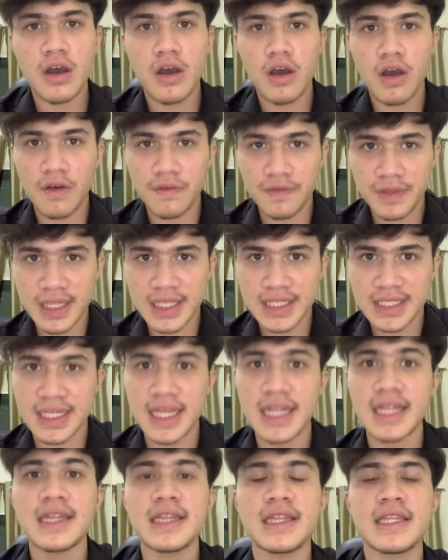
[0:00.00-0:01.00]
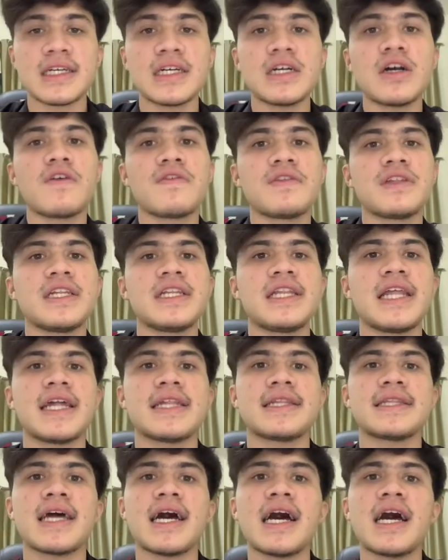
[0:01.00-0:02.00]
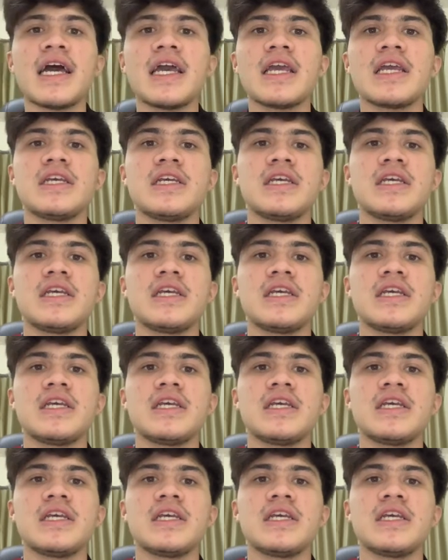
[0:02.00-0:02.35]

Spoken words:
of the center of the data.